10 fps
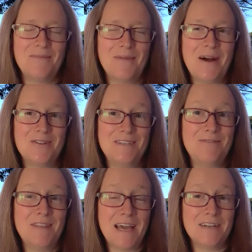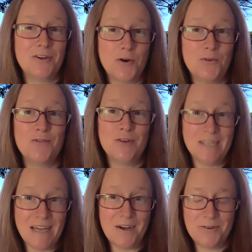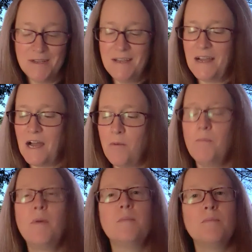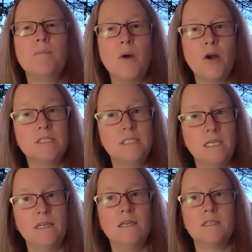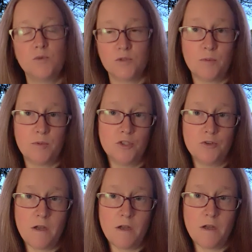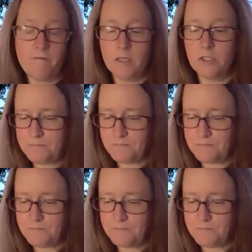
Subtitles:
I'll leave that go for now. But Part D is prescription drug coverage.